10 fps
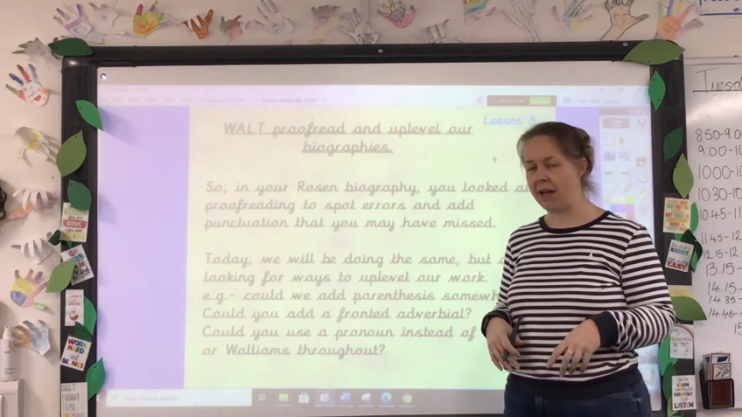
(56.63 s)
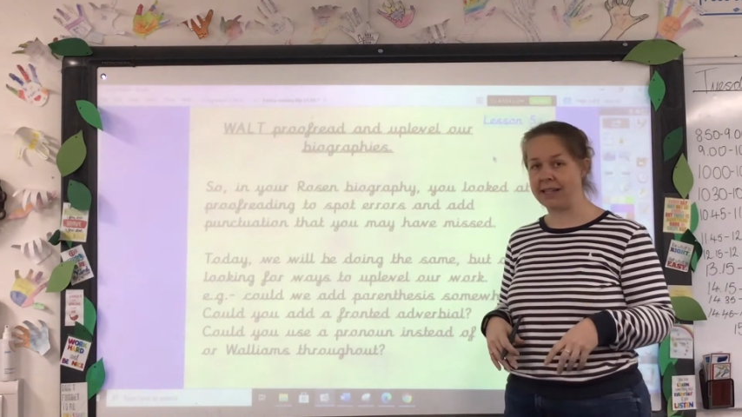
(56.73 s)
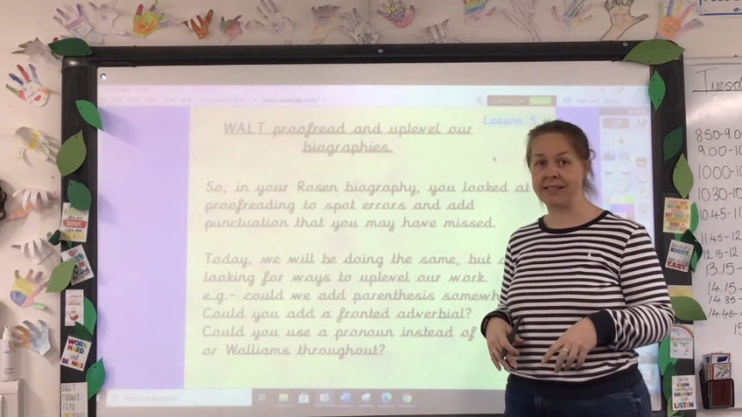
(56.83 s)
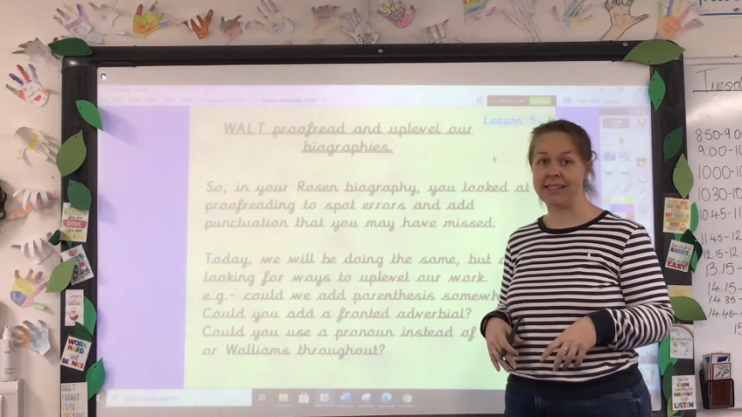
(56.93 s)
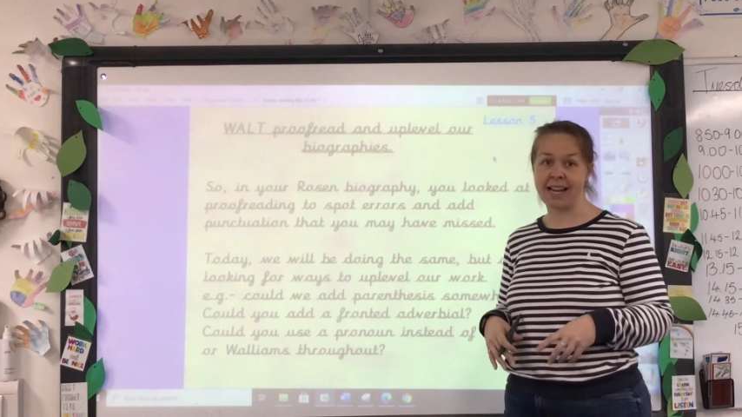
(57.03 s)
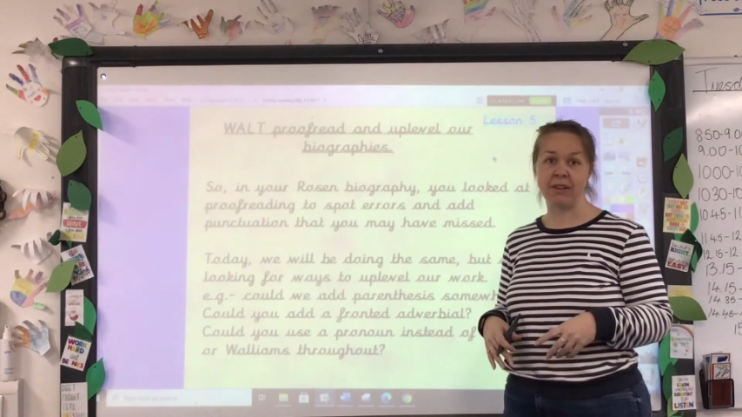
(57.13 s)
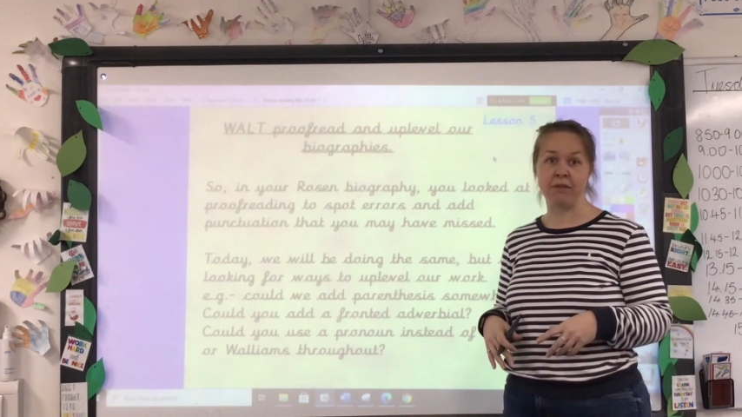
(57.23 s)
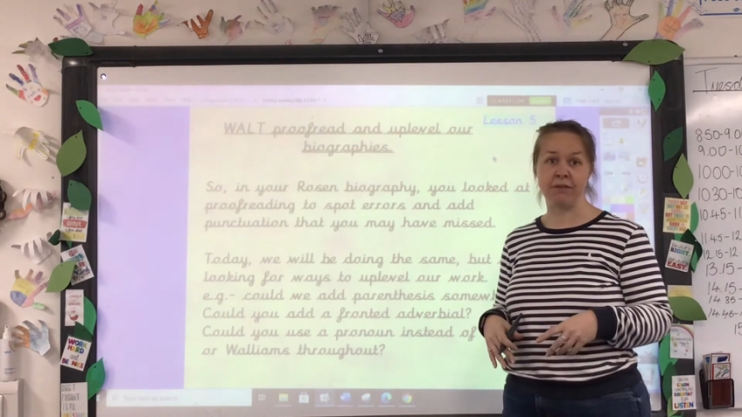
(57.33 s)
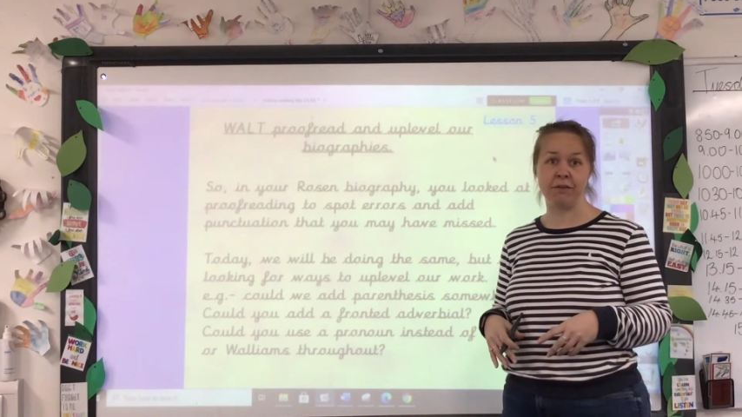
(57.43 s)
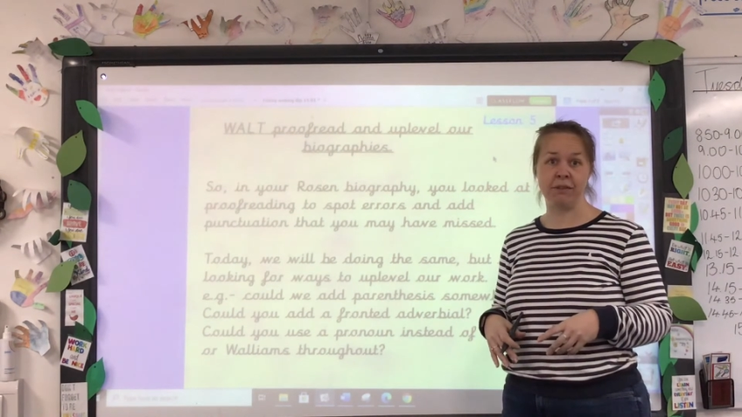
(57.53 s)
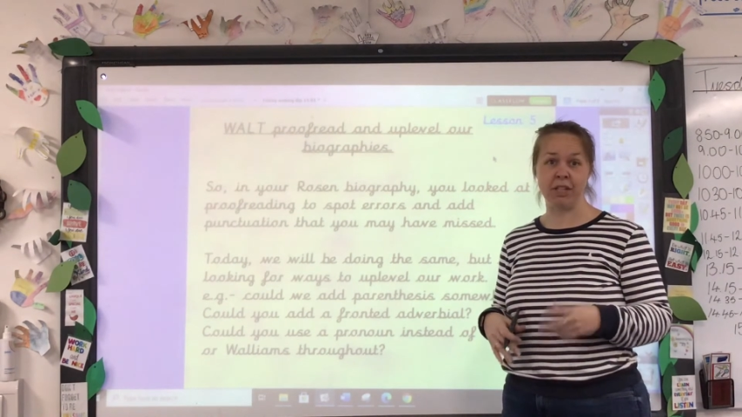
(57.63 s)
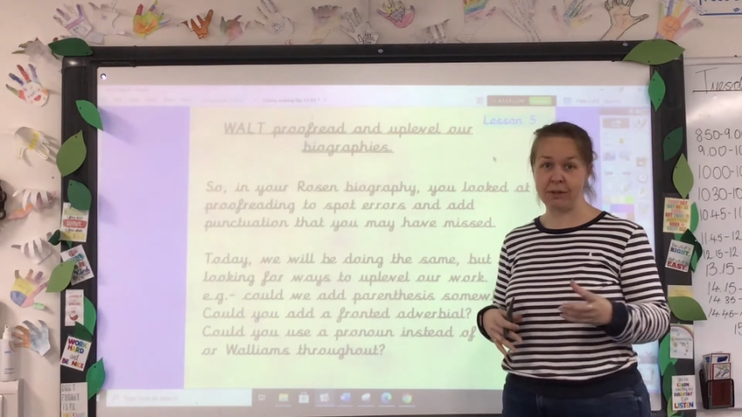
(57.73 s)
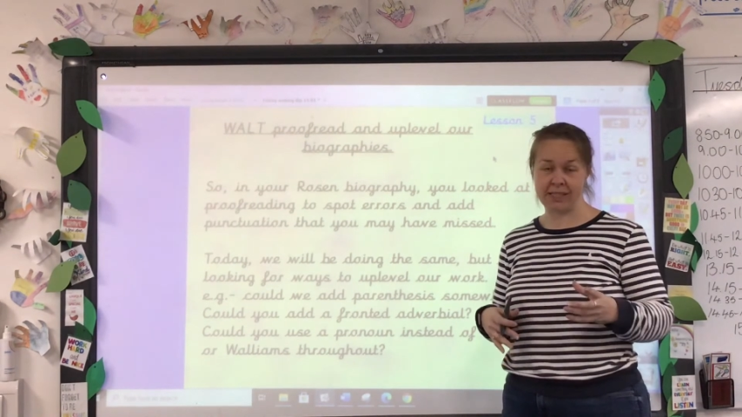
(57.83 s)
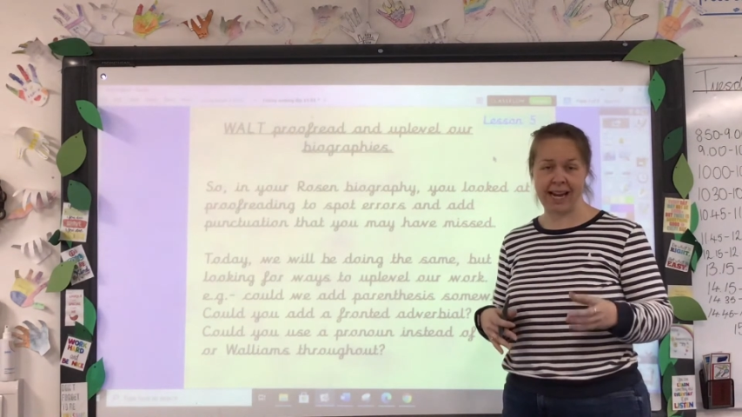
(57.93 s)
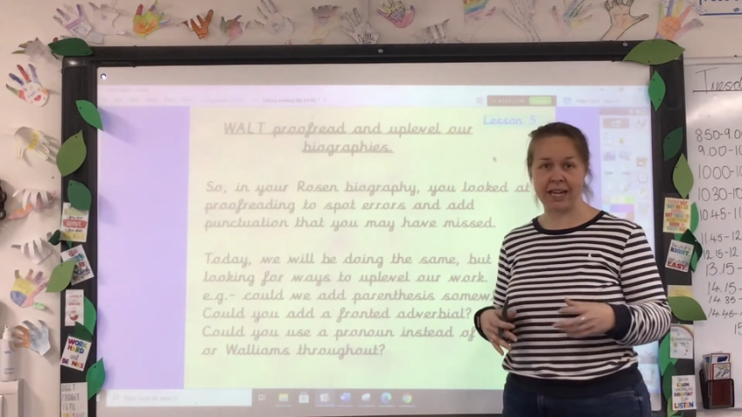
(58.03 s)
instead of
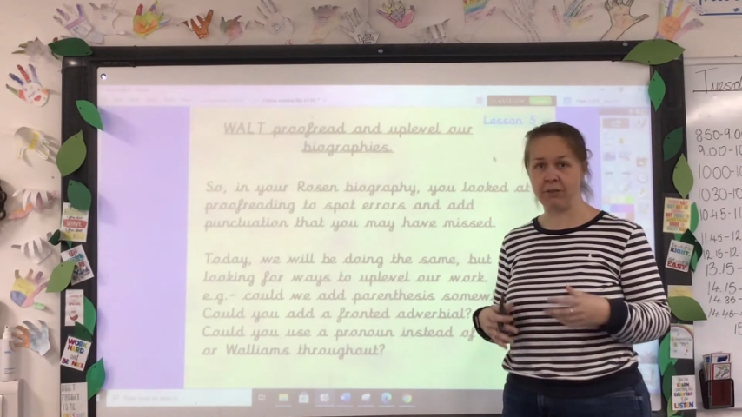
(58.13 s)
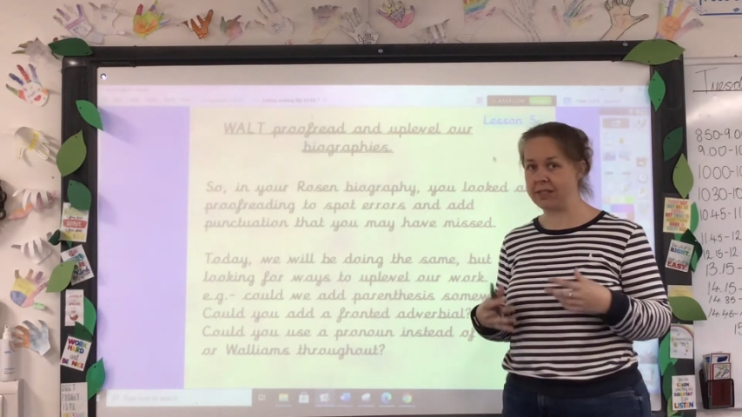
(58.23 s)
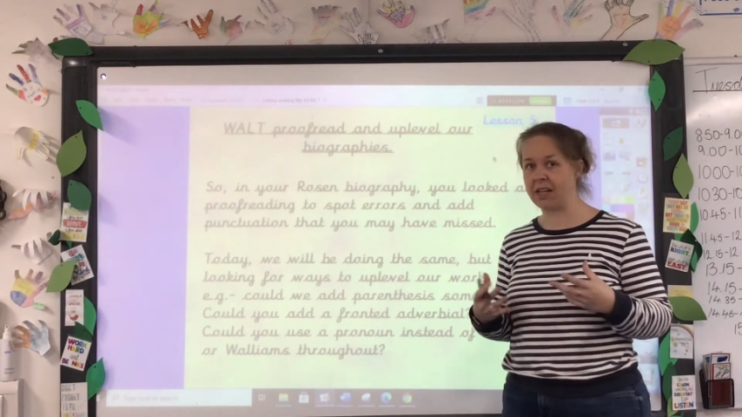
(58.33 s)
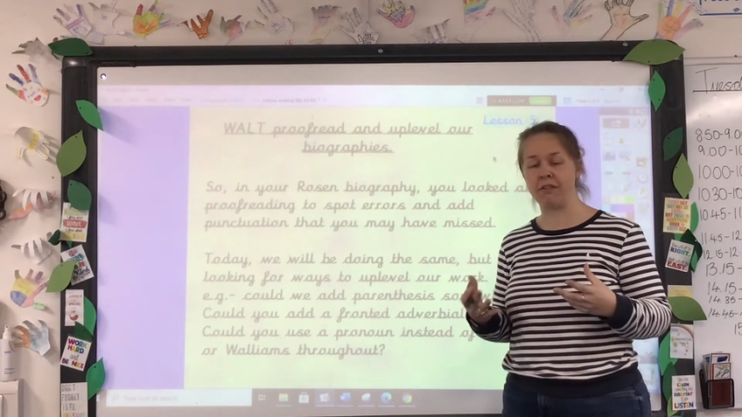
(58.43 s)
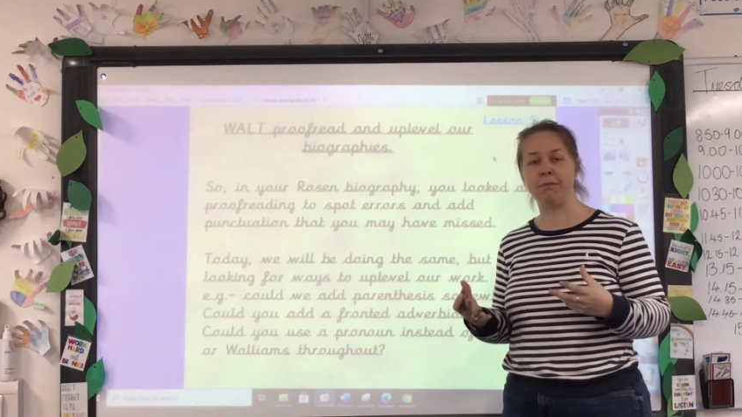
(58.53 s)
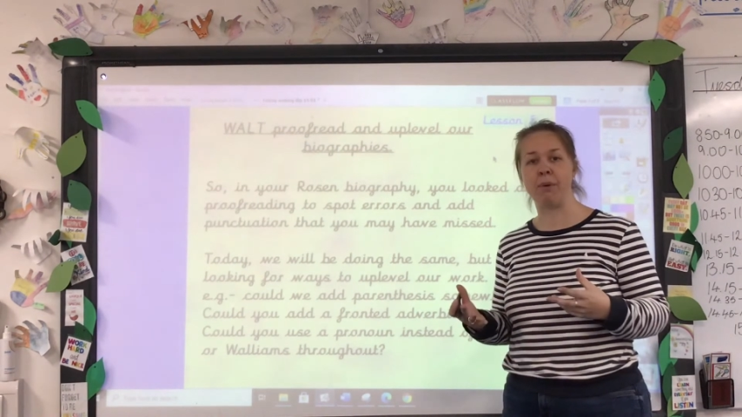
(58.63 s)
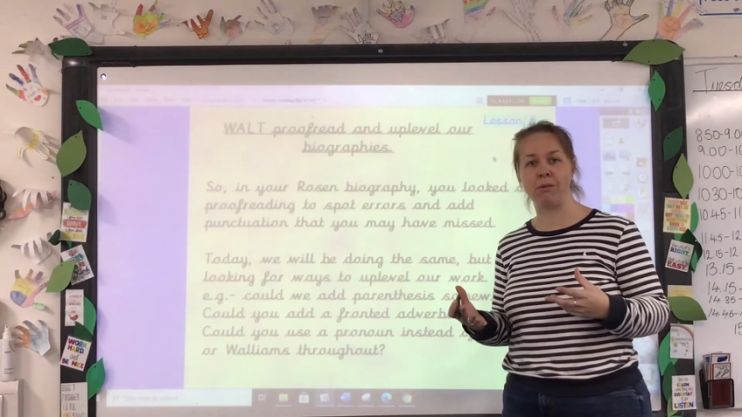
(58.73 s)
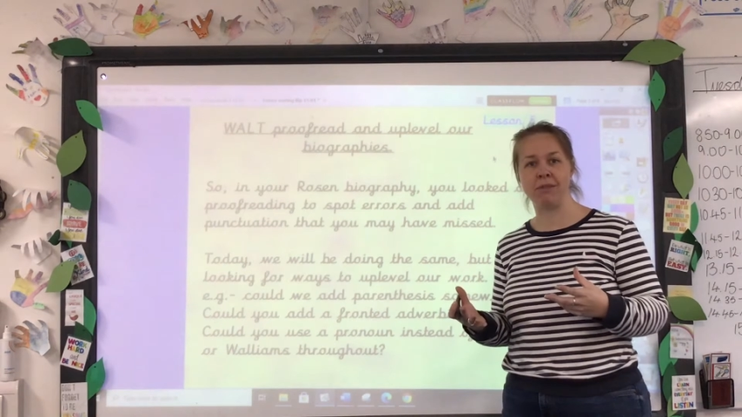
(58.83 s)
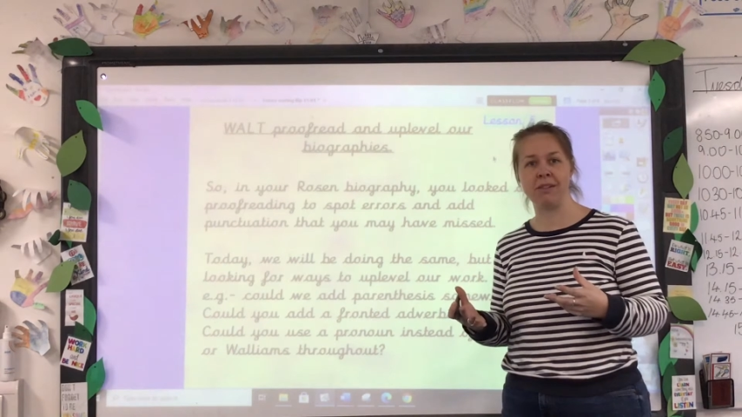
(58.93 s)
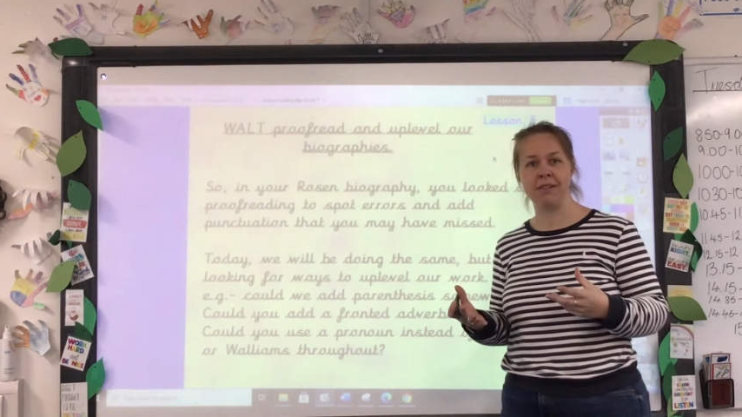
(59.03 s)
Usain or instead of Bolt?